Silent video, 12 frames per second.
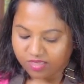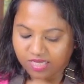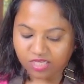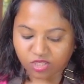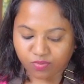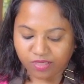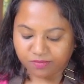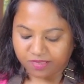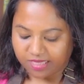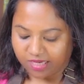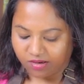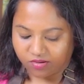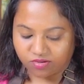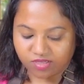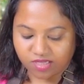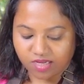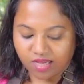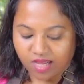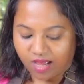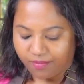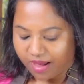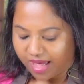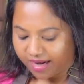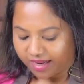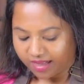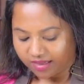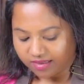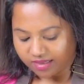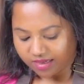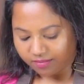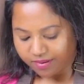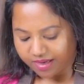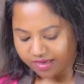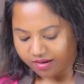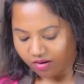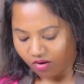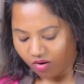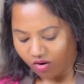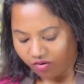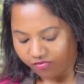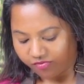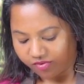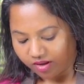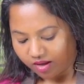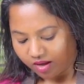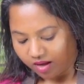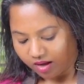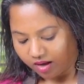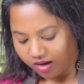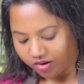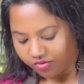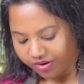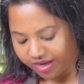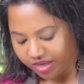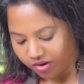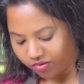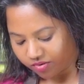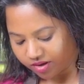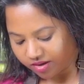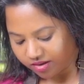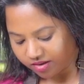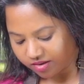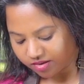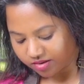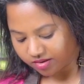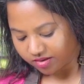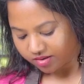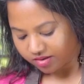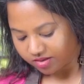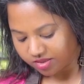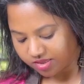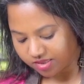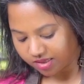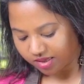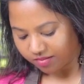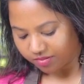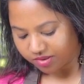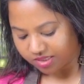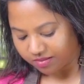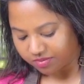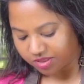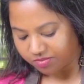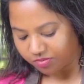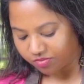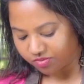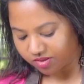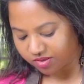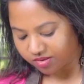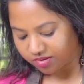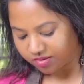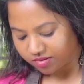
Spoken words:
these sweet potatoes, I'm adding a little bit of Greek yogurt, just a couple of tablespoons.